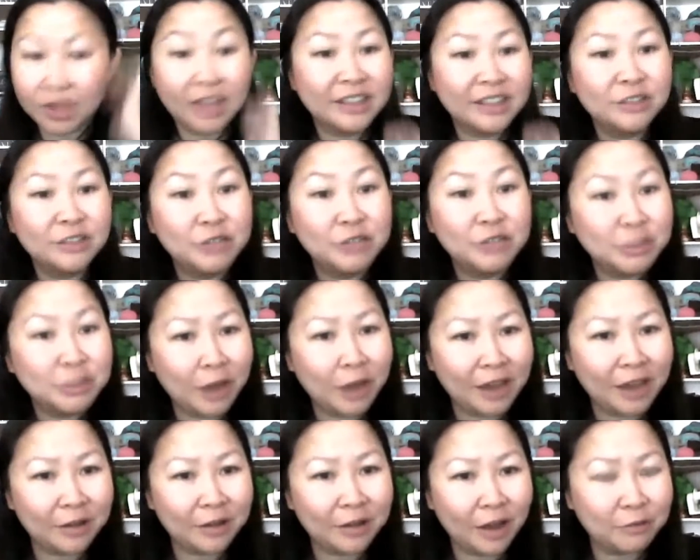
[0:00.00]
the reason
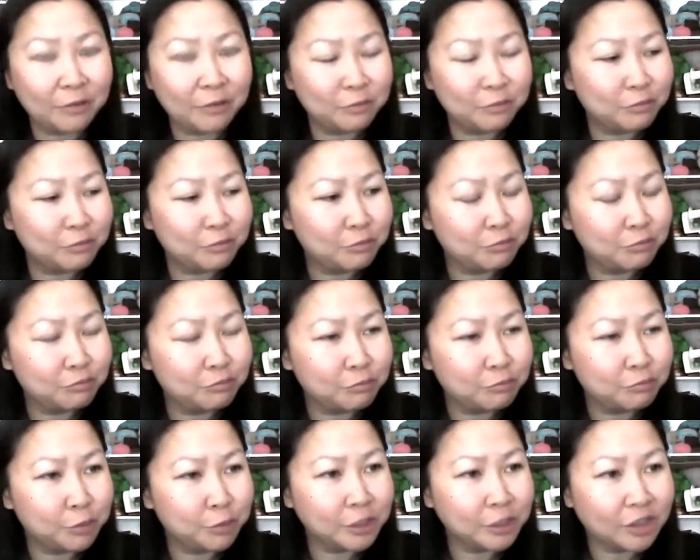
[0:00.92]
why I
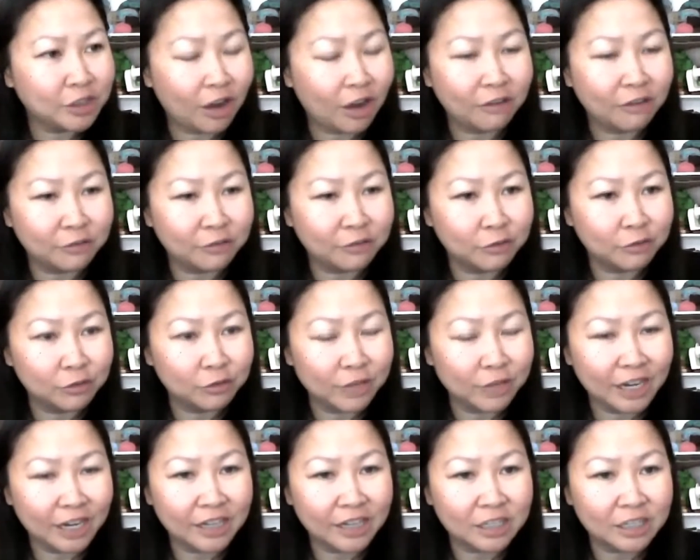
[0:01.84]
pushed off
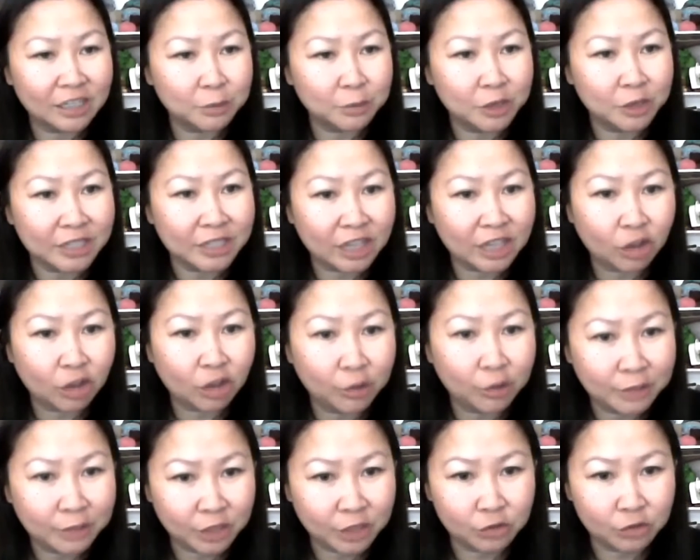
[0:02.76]
getting this book, because I thought it
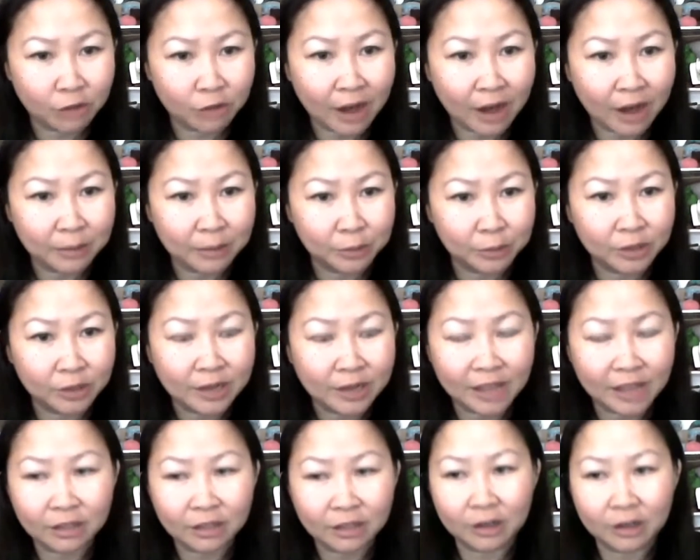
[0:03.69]
was a dry book. I
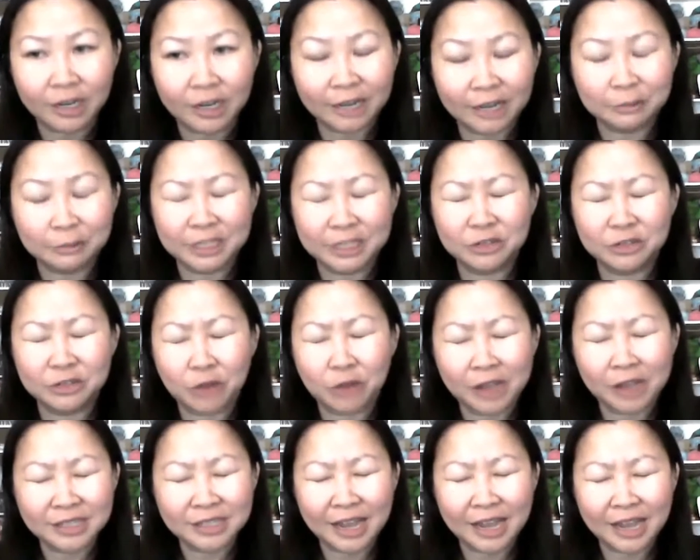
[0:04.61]
thought like it was a dry
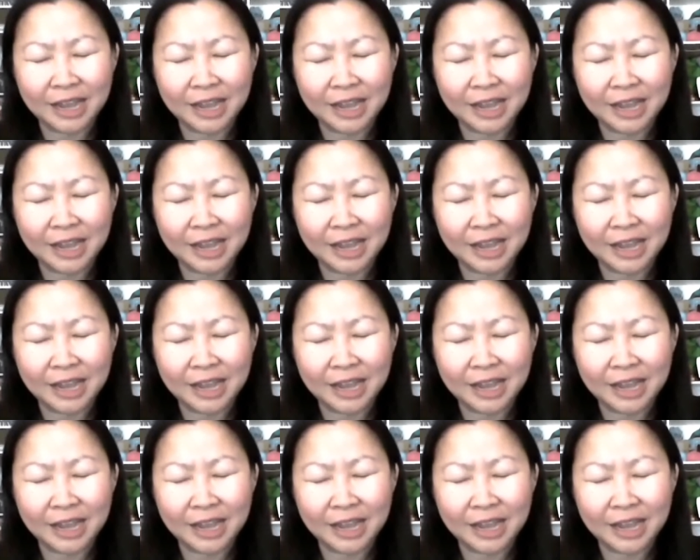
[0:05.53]
scientific